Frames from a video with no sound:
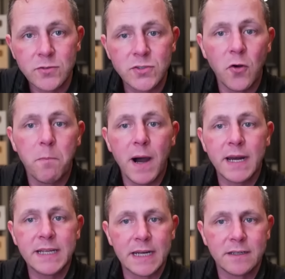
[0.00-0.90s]
There's no
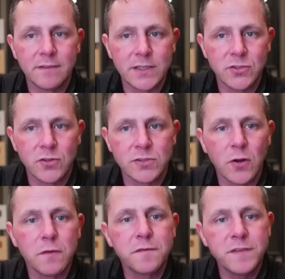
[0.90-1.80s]
body activation. There's
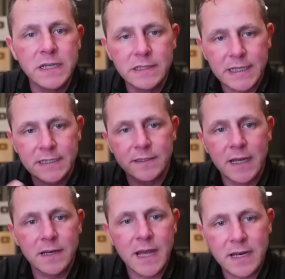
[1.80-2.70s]
no feeling
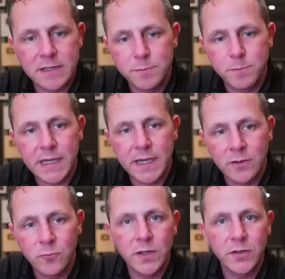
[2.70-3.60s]
that has
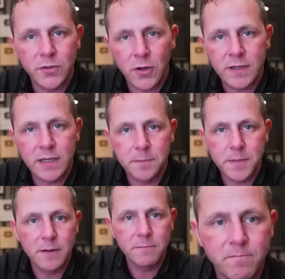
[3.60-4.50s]
begun what you're talking
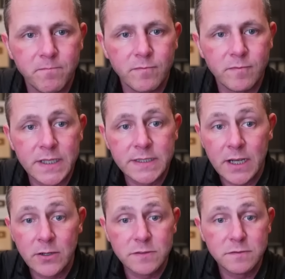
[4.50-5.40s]
about. It
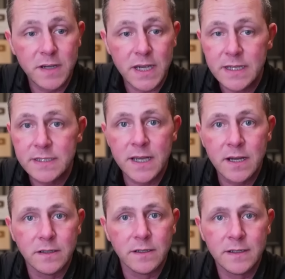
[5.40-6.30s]
sounds vague as hell.